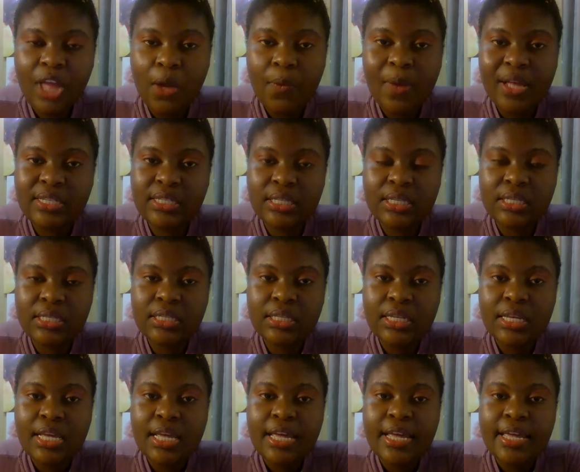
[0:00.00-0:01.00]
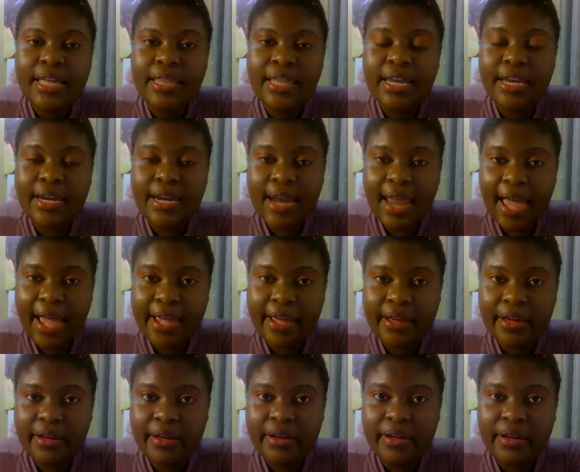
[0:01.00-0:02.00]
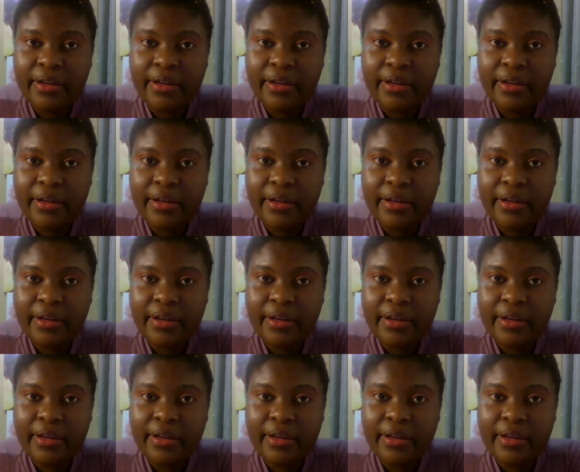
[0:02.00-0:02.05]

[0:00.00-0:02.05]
what's this? They like